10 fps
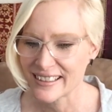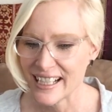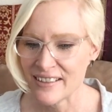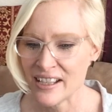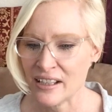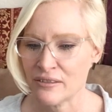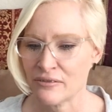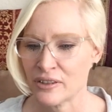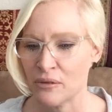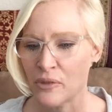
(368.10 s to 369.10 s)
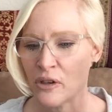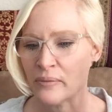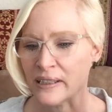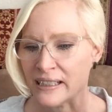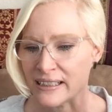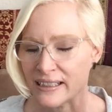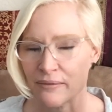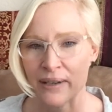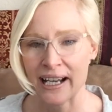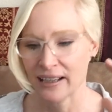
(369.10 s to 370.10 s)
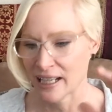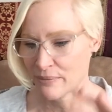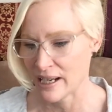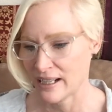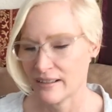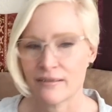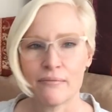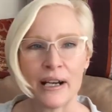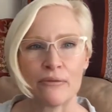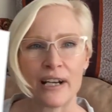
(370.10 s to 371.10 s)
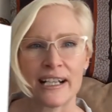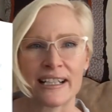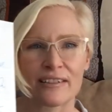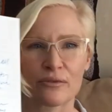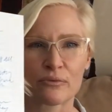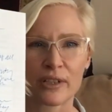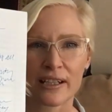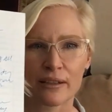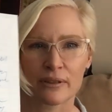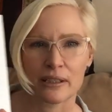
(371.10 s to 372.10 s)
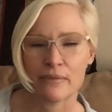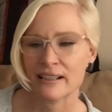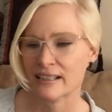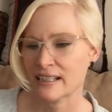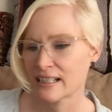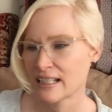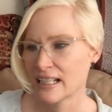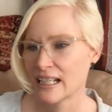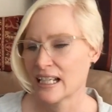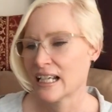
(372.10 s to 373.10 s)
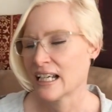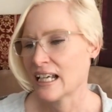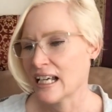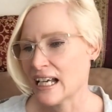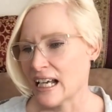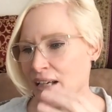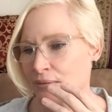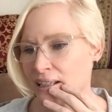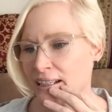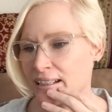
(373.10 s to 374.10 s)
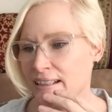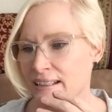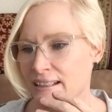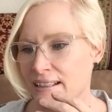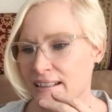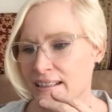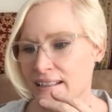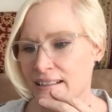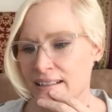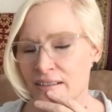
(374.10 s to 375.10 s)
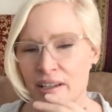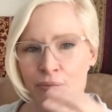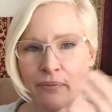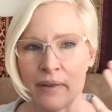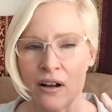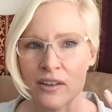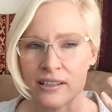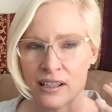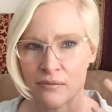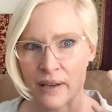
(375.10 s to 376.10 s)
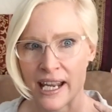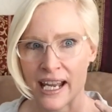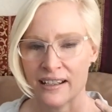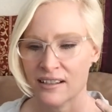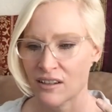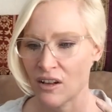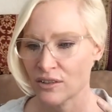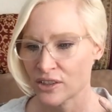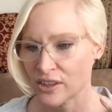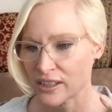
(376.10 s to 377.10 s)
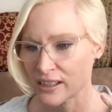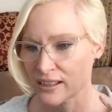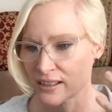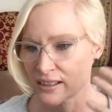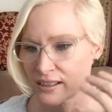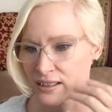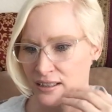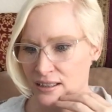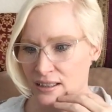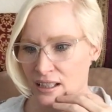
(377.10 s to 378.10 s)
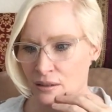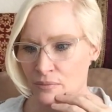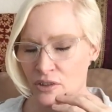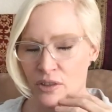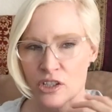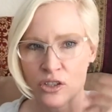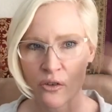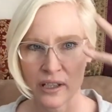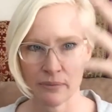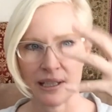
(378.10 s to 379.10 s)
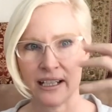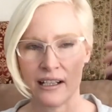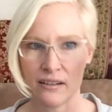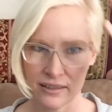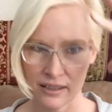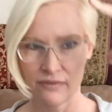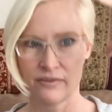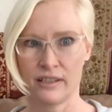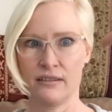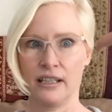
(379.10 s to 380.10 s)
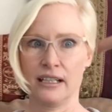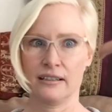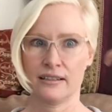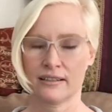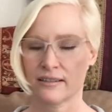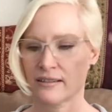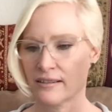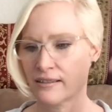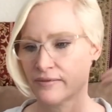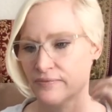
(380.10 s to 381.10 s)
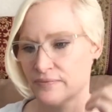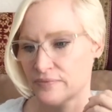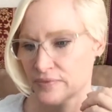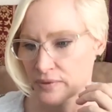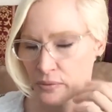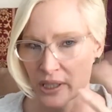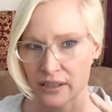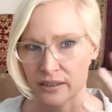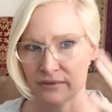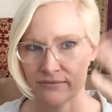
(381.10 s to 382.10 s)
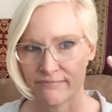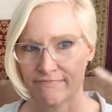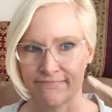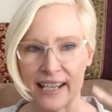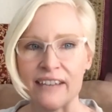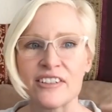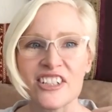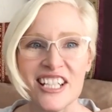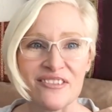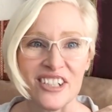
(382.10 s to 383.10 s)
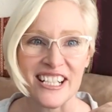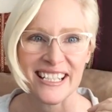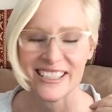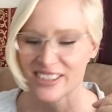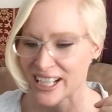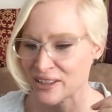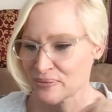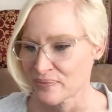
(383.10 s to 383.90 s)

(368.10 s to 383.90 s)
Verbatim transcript: And then for a moment, my writing gets really, really messy. I'm like, so all of a sudden my head is altered. So he's showing me, and all of a sudden I feel like this weird, I feel different, okay?